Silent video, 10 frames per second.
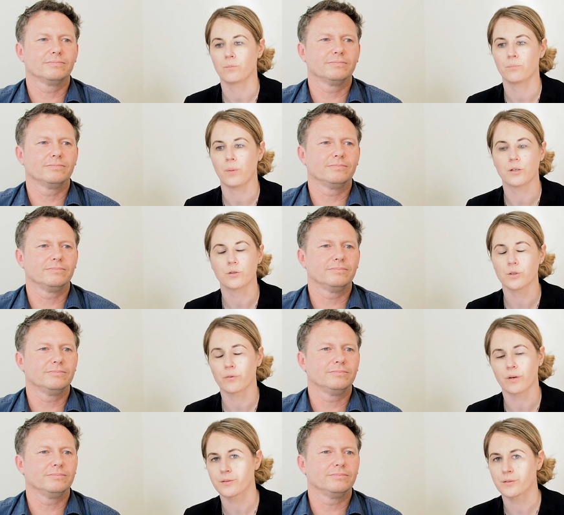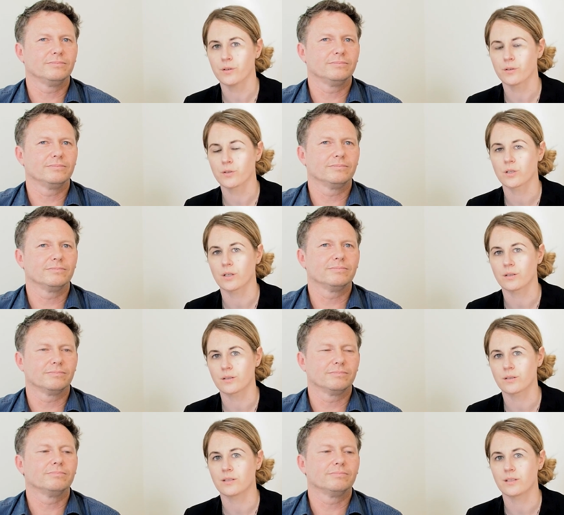Speaker 1: but do your research.
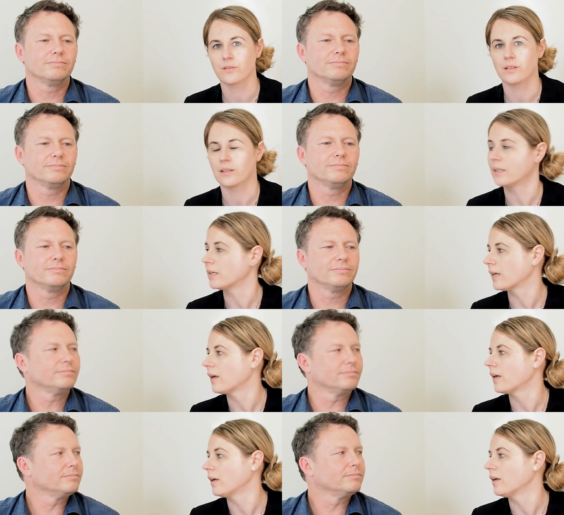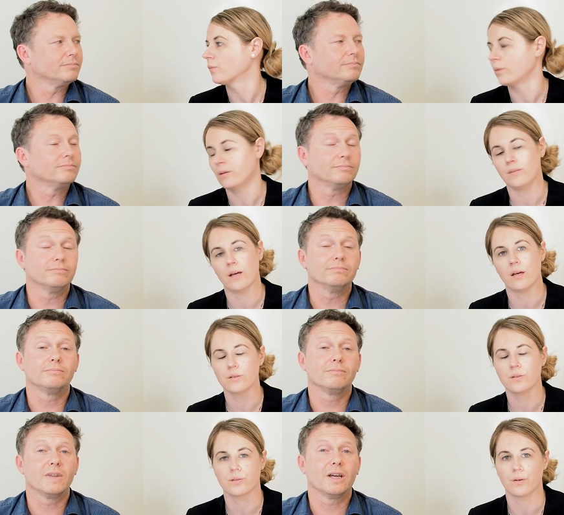It's definitely key. We mm.
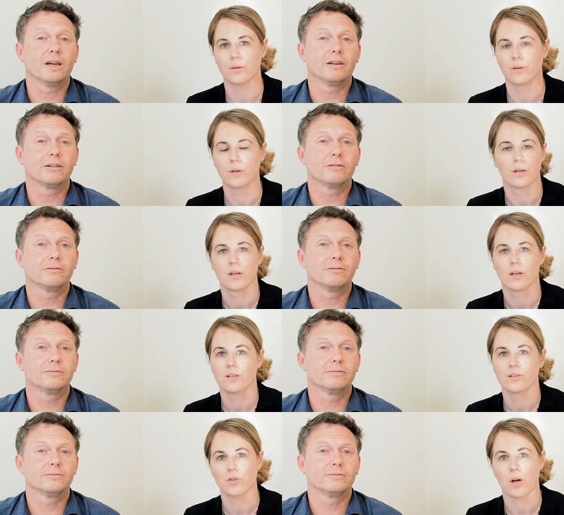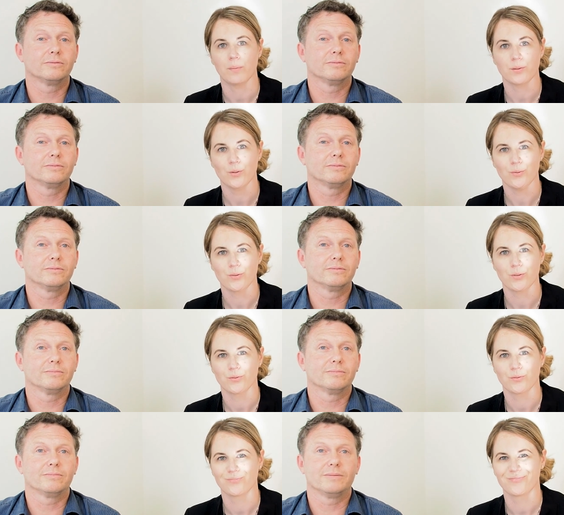found so. Yeah. Stripe is good
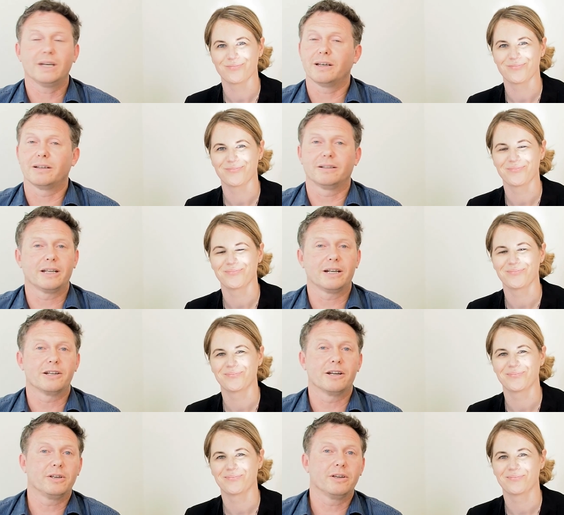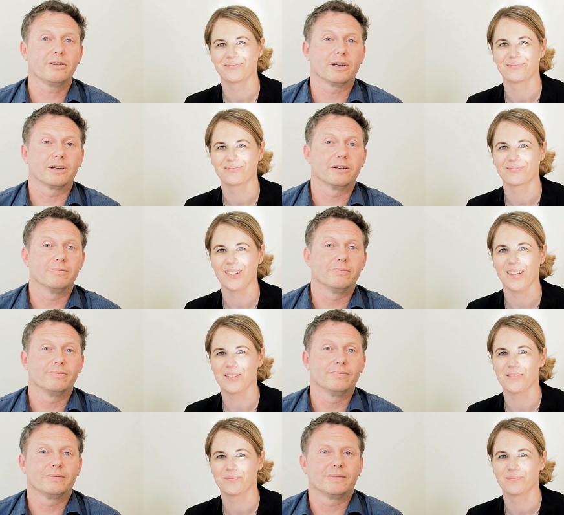
Speaker 2: yeah, let us know what you think. Yeah.
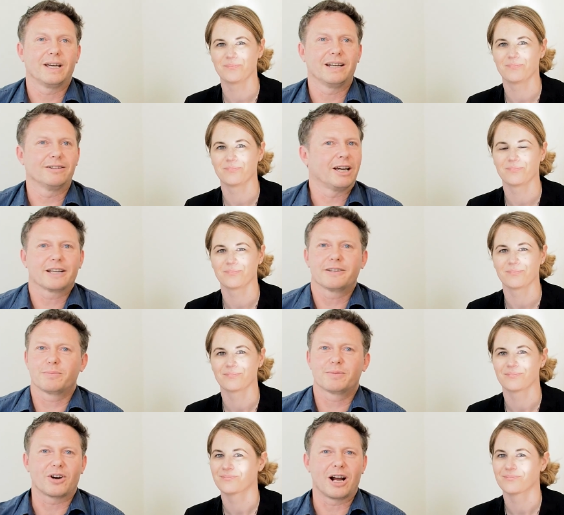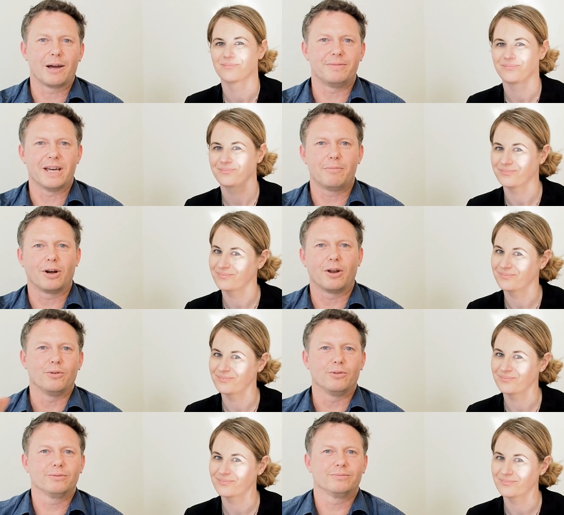And like and subscribe down below.